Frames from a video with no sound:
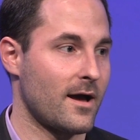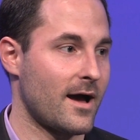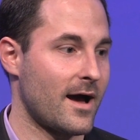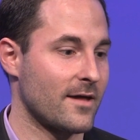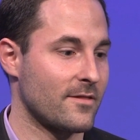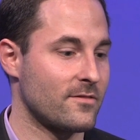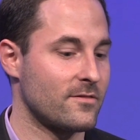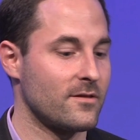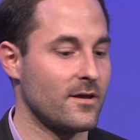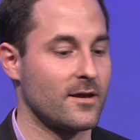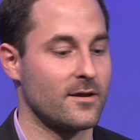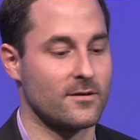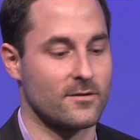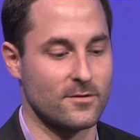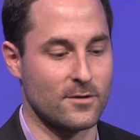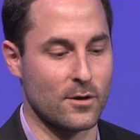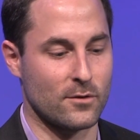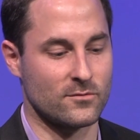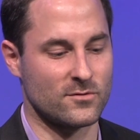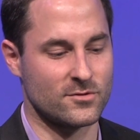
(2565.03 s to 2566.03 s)
I think
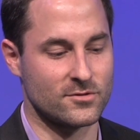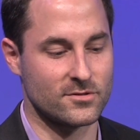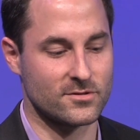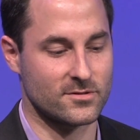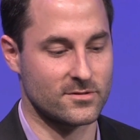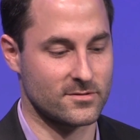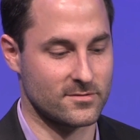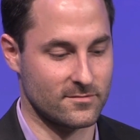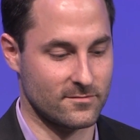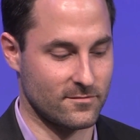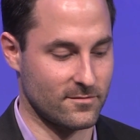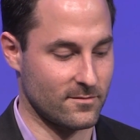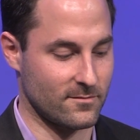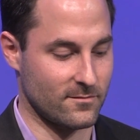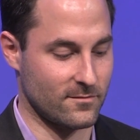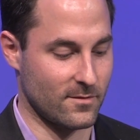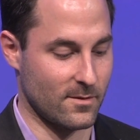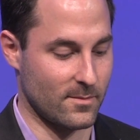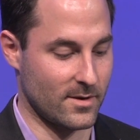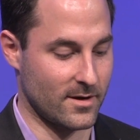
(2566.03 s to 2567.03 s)
just
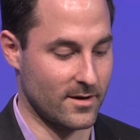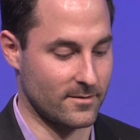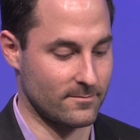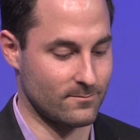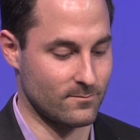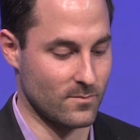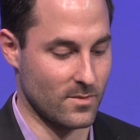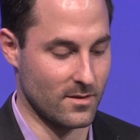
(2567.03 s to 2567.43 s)
from a